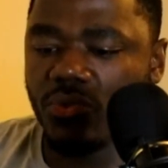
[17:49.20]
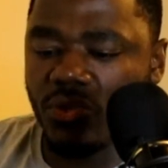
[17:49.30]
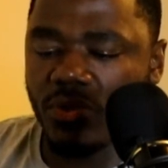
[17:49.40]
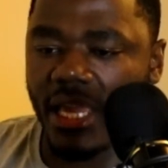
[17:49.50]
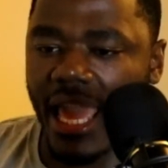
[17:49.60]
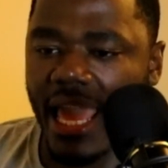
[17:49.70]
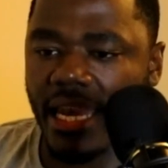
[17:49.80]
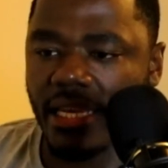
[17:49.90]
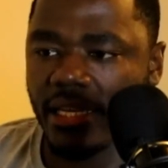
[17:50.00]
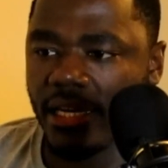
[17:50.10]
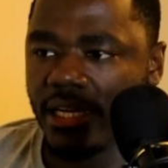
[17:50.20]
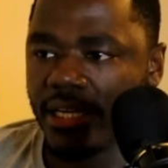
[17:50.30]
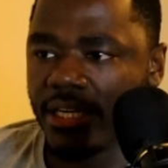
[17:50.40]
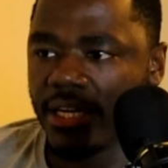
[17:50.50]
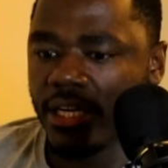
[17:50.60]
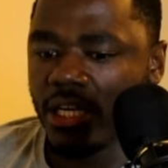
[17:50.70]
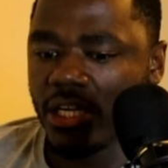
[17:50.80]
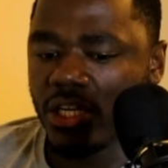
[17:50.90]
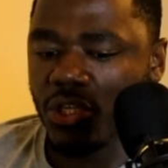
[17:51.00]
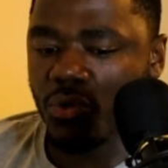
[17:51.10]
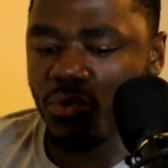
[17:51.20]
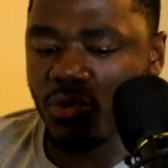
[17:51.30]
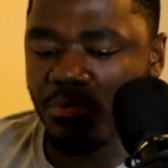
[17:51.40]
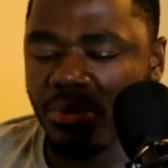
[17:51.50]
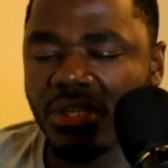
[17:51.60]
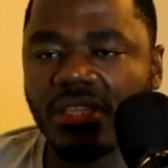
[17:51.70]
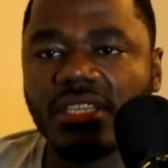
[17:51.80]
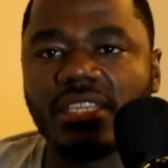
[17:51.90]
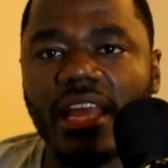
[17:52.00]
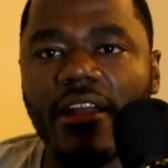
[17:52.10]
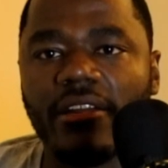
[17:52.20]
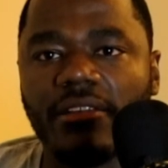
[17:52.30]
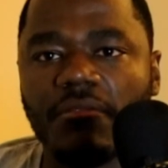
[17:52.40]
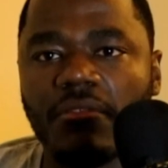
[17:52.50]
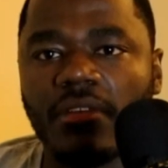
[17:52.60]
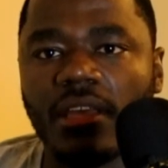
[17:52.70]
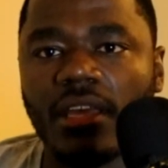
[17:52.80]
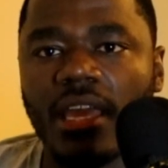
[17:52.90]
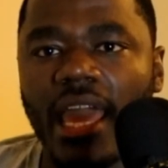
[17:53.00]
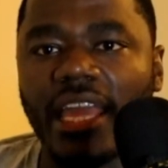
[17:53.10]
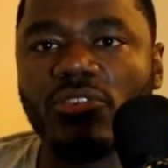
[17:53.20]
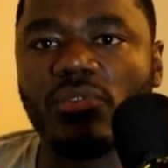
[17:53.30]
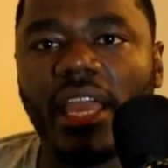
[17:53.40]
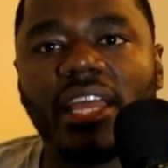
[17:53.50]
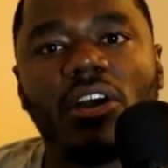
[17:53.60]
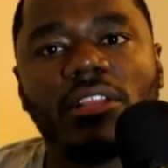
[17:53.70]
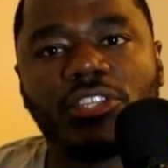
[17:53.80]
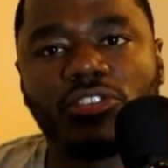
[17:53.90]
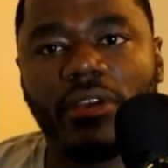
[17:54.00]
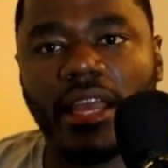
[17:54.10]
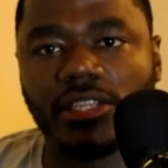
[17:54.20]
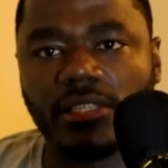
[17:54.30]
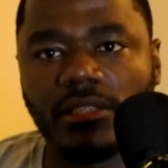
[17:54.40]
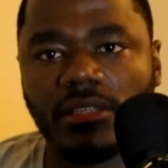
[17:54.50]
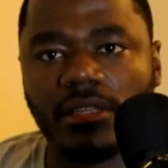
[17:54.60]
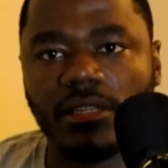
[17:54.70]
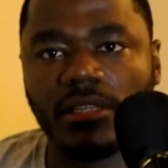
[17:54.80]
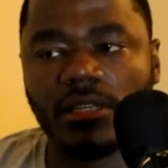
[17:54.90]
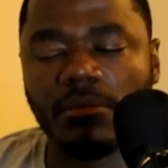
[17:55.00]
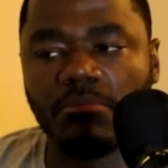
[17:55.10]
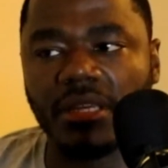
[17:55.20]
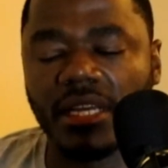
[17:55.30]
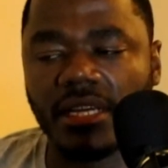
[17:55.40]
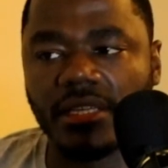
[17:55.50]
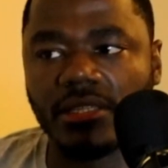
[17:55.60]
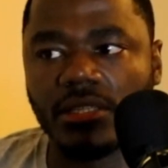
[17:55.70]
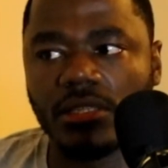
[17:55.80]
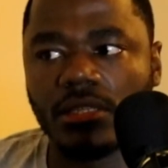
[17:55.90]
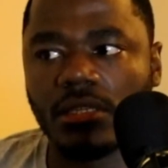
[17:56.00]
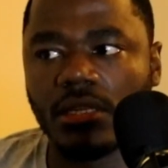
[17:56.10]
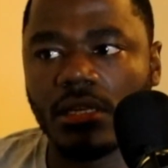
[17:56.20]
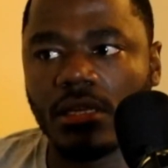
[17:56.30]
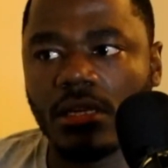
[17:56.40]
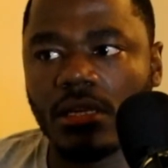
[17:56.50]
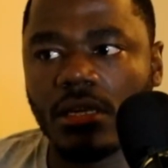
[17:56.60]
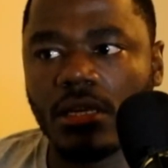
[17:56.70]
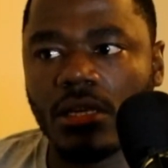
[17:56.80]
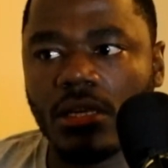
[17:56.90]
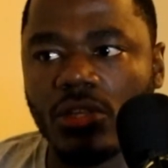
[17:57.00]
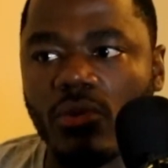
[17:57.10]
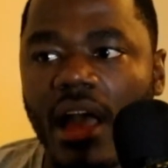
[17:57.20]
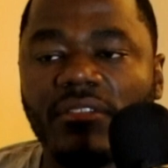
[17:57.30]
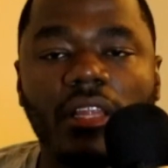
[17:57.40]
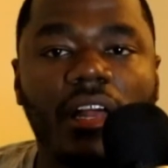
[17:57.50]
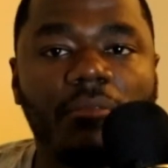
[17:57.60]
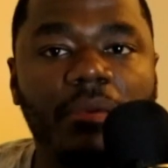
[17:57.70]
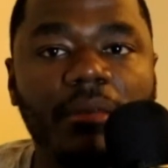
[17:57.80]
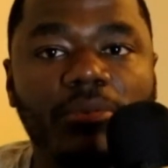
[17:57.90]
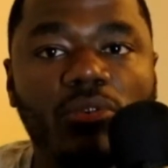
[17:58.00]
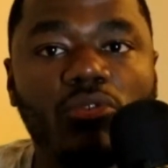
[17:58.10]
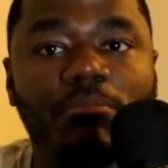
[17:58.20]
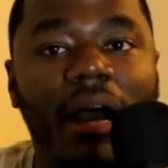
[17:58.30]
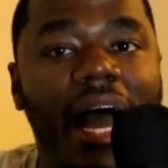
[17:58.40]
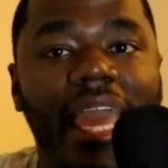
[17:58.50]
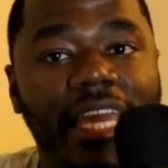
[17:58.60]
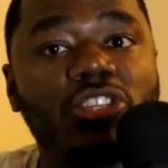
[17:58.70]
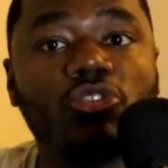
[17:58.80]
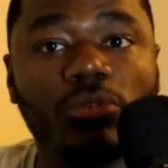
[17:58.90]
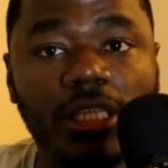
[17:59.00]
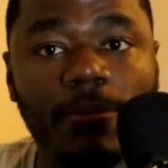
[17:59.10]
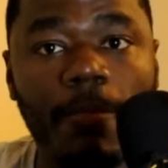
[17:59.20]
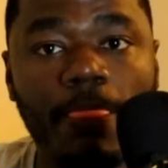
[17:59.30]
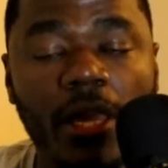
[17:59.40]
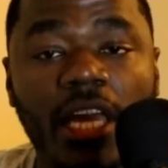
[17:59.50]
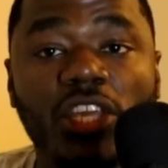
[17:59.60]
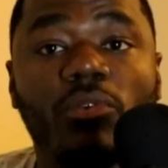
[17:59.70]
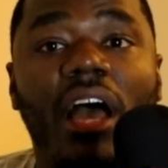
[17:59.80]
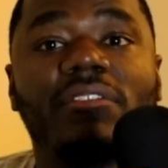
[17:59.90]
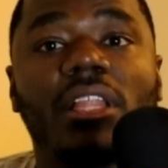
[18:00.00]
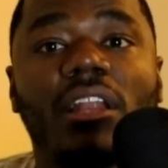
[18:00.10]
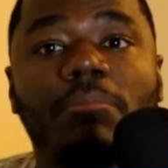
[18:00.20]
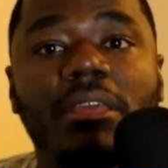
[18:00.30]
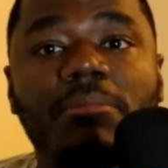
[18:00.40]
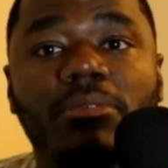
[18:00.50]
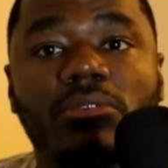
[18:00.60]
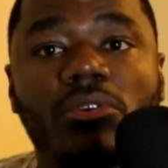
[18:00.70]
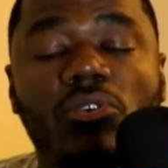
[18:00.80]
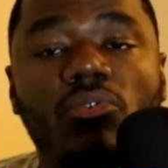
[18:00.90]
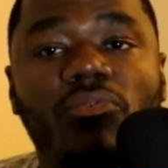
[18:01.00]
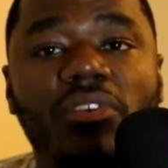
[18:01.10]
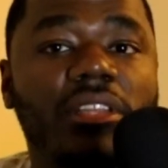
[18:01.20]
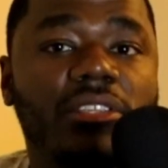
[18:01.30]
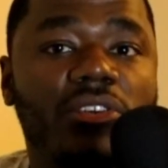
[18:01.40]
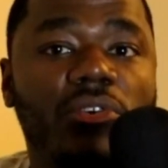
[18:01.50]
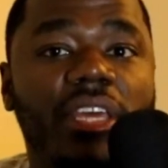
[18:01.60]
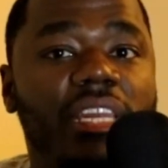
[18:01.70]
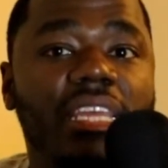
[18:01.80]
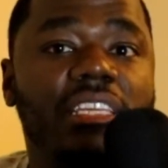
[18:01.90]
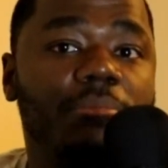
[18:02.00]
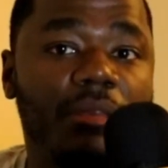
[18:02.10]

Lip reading: can't, you push this narrative and you gain all this traction because you have a lot of people who buy into it. You have a lot of people who feel as though they need to be